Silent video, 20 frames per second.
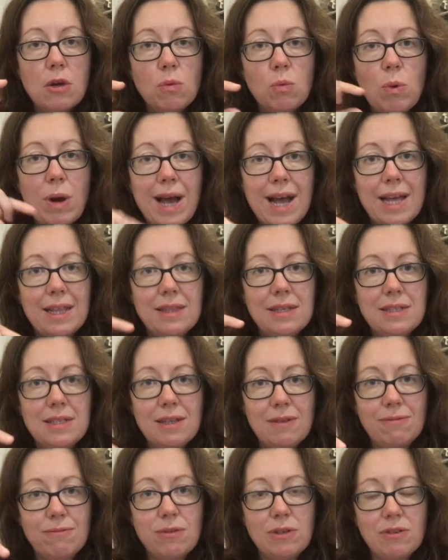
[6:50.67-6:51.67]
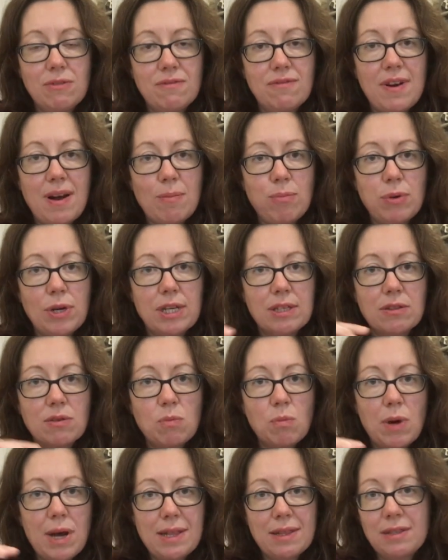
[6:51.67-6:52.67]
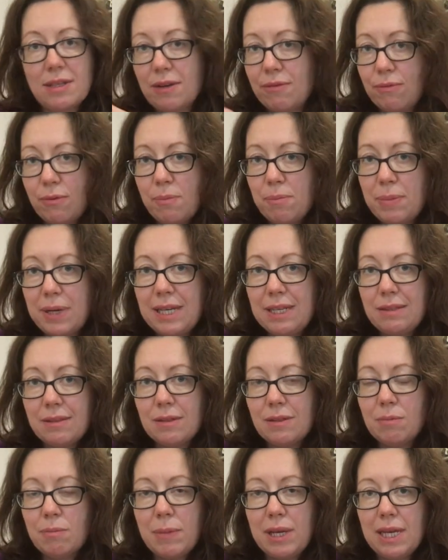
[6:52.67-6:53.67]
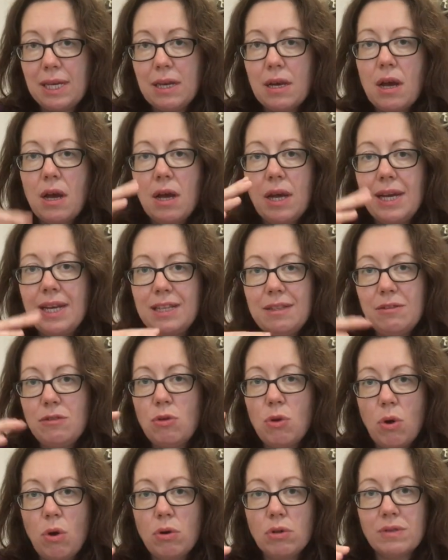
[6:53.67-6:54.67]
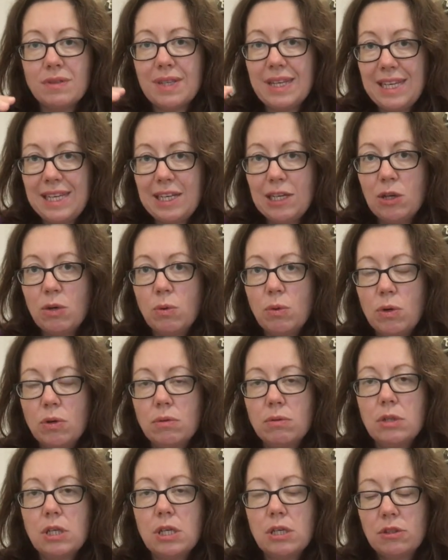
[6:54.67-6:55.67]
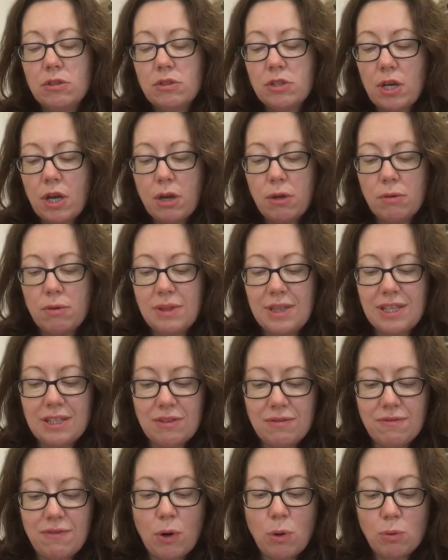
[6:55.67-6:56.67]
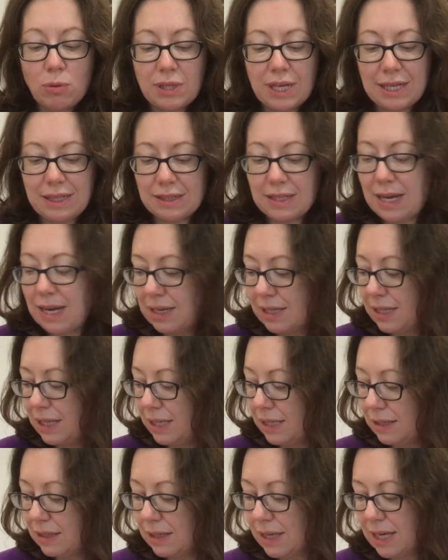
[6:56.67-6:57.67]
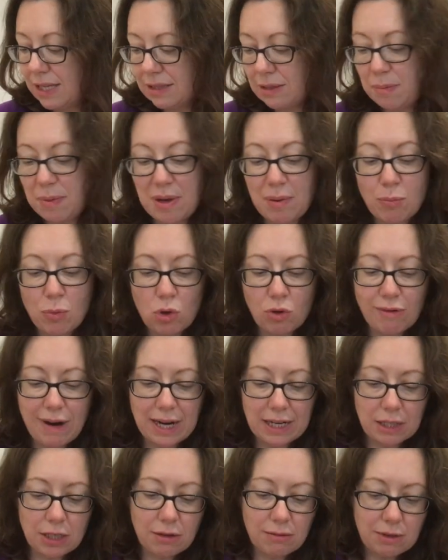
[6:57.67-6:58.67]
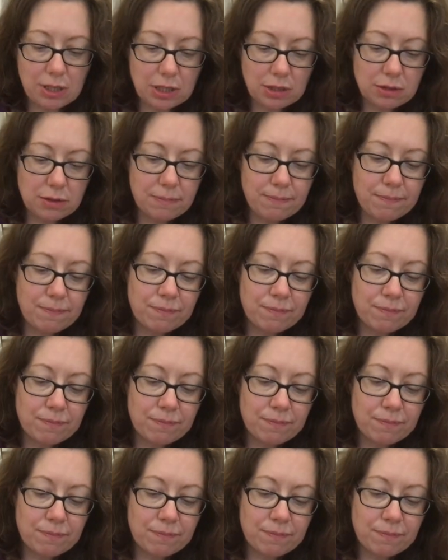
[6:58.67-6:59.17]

where the different fabrics and where the different pieces meet is not equal, so this folding technique is a bit more accurate.